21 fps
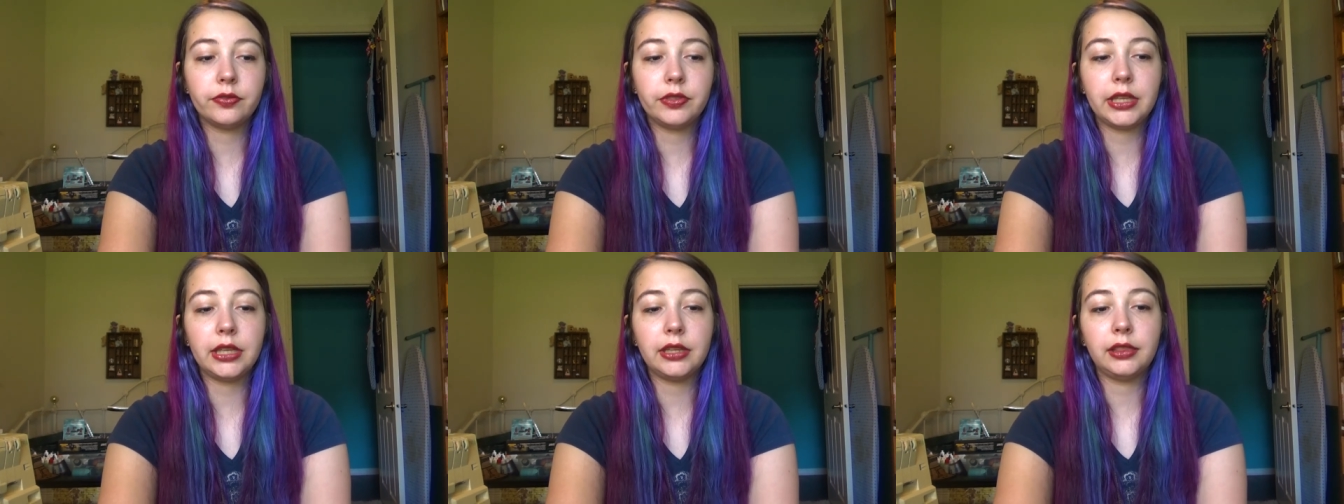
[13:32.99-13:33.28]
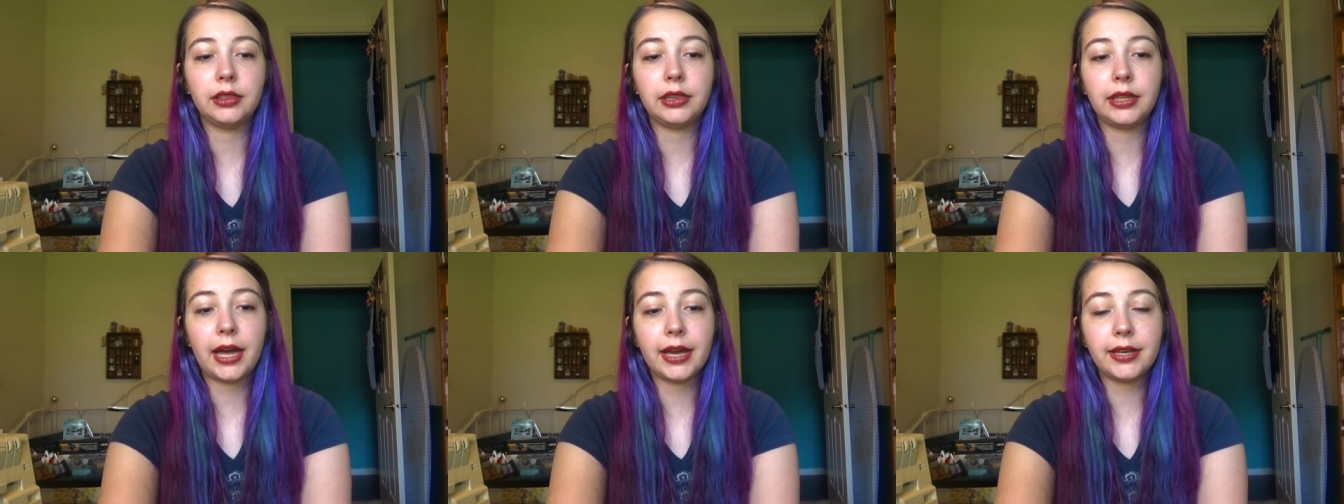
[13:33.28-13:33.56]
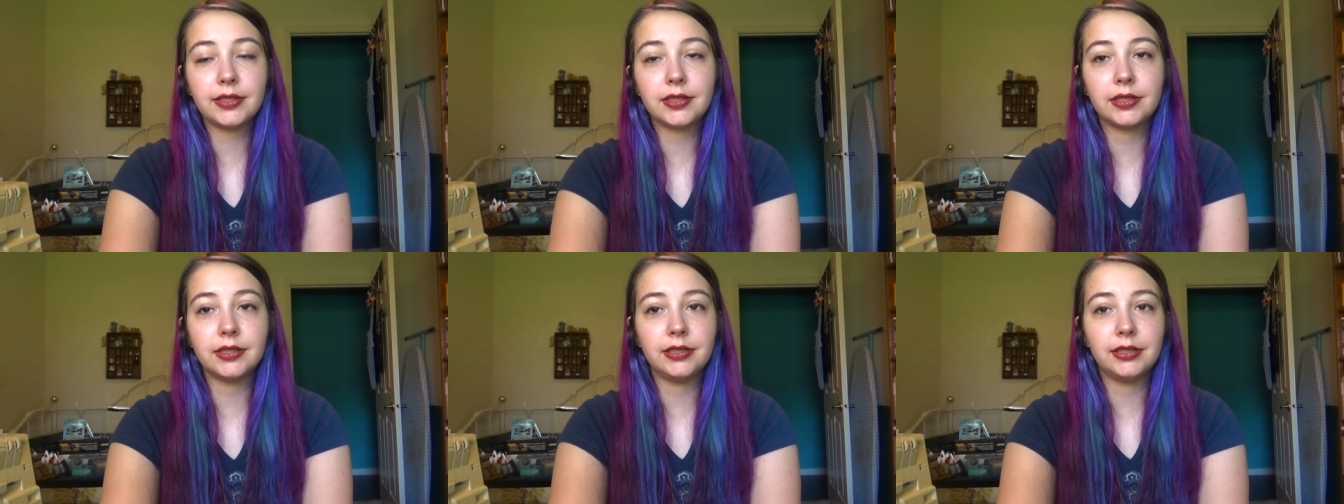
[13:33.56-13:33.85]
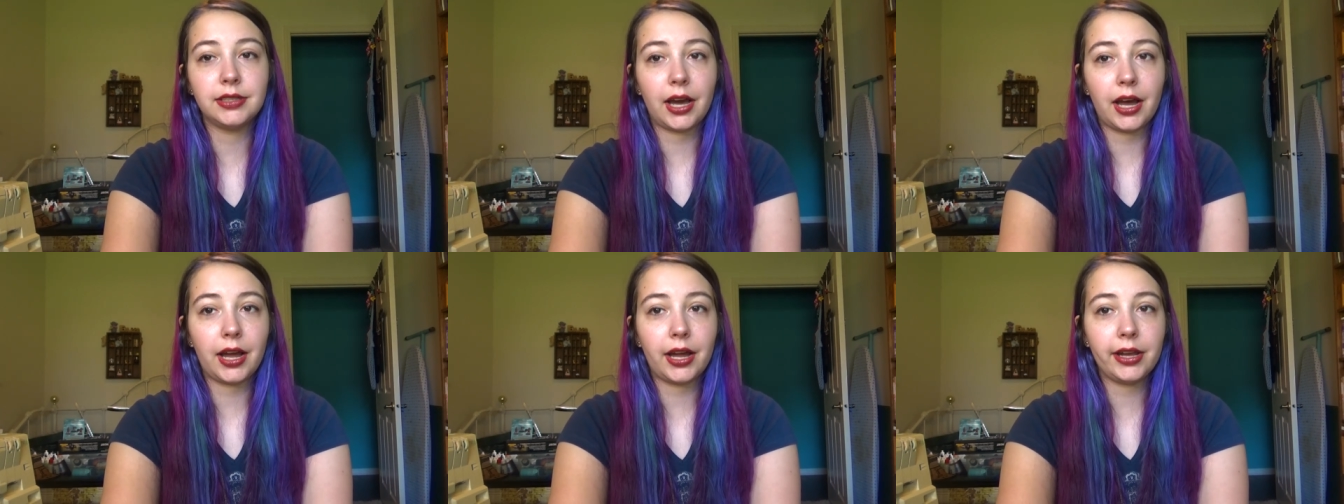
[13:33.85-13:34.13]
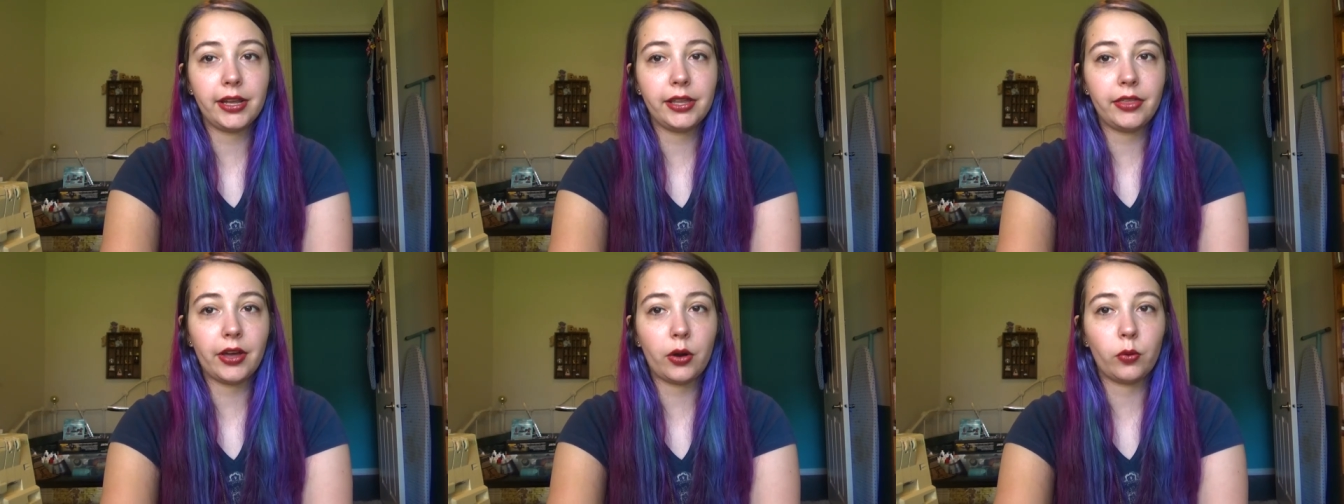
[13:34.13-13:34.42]
the less
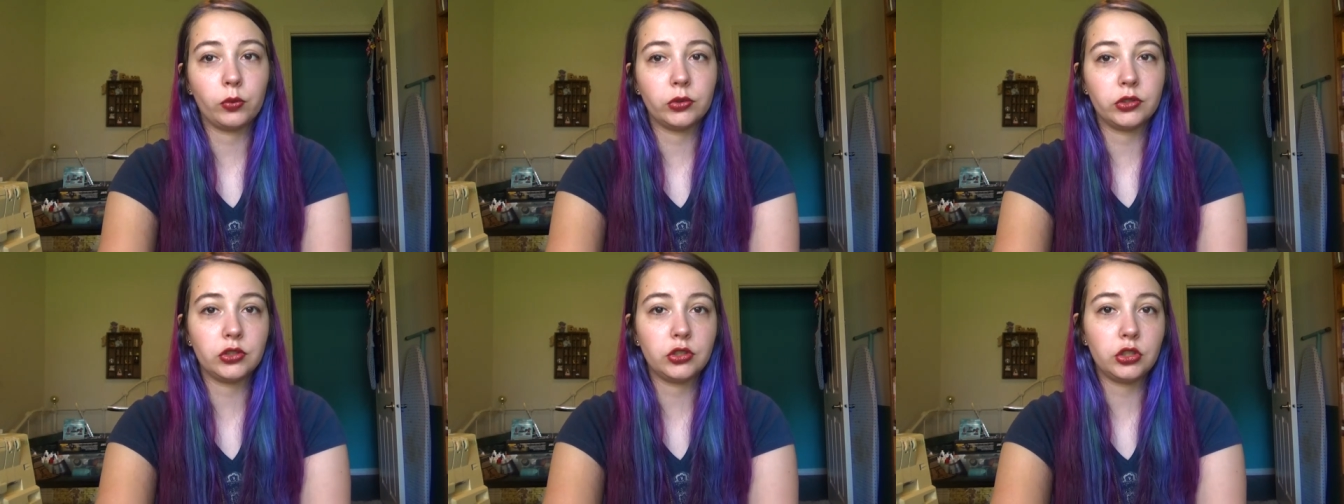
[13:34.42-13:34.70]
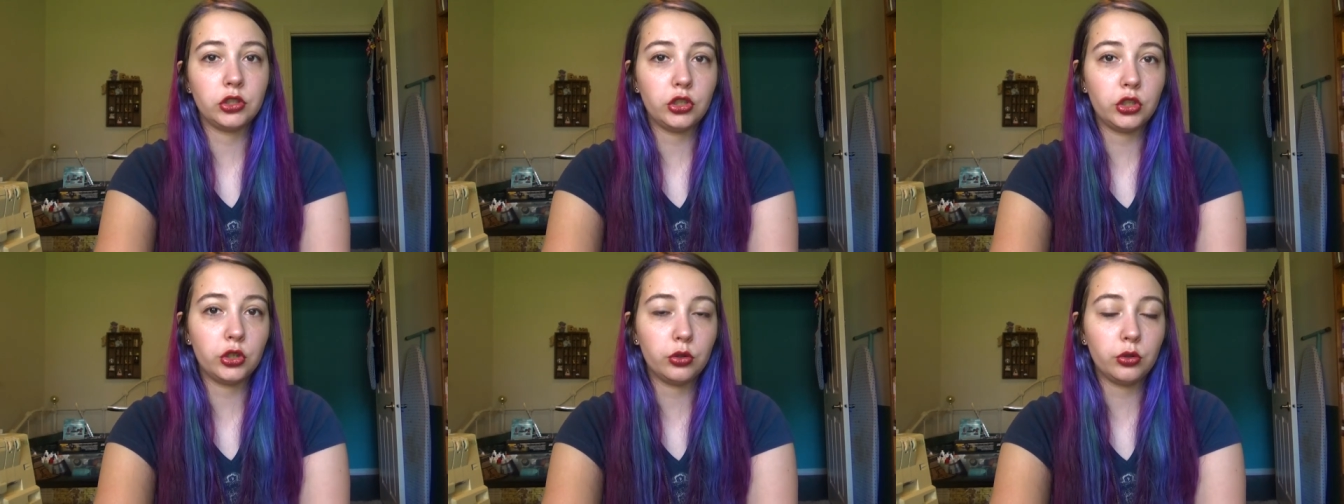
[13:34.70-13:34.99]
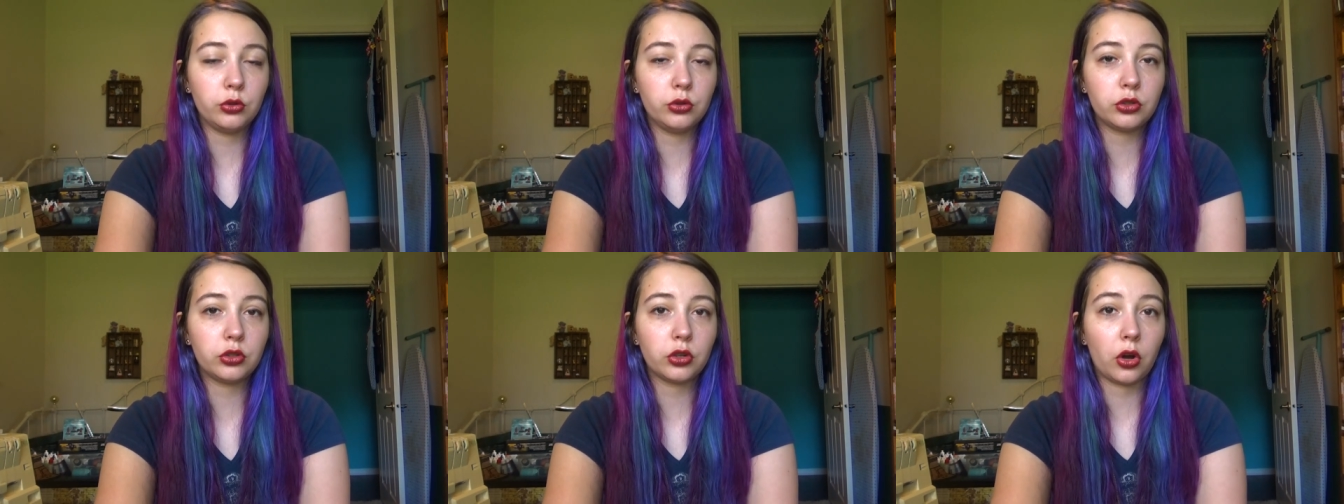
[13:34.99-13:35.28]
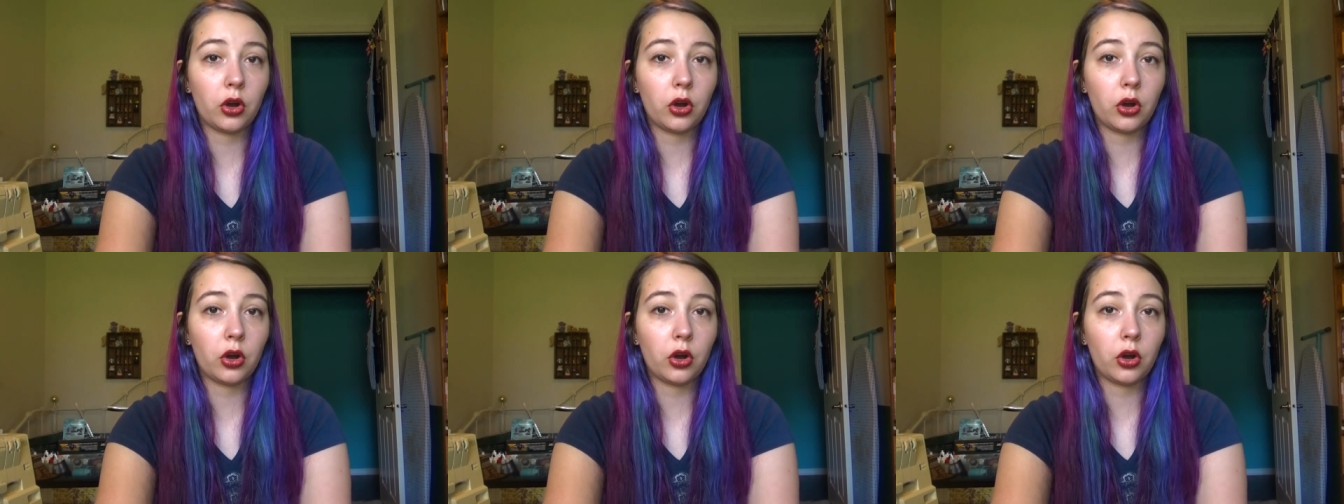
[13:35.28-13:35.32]
dye that was used